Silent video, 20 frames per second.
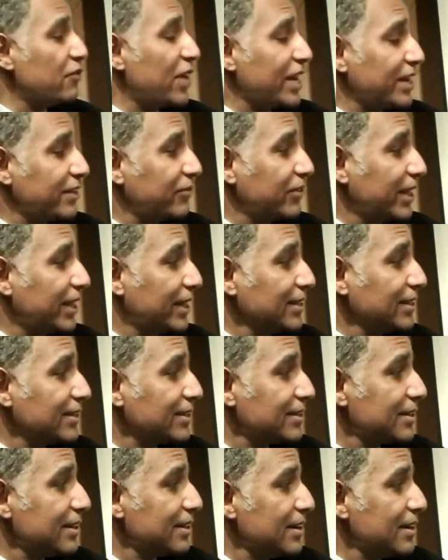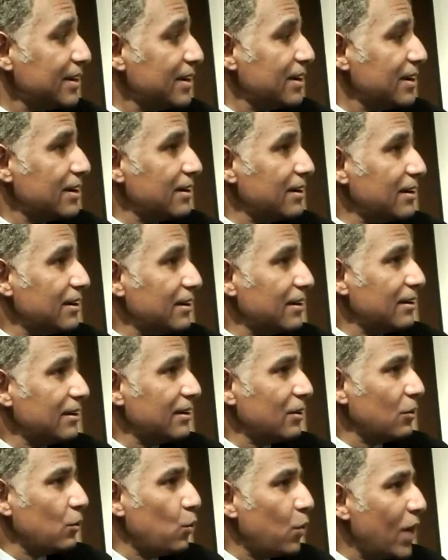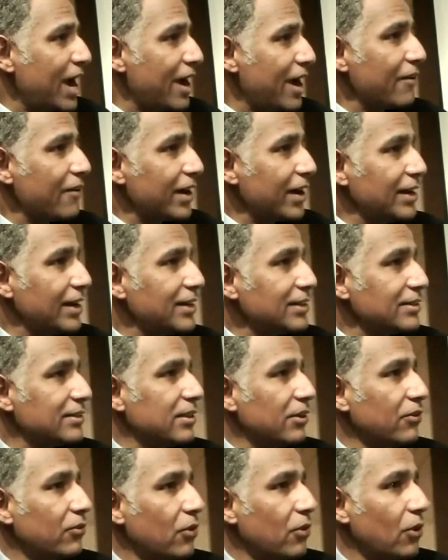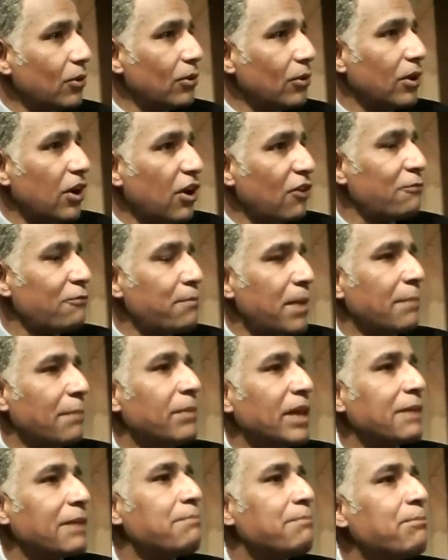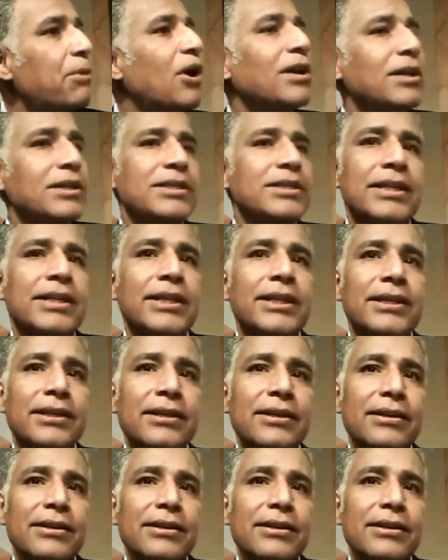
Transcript: these innovative things? Where is the role of public policy?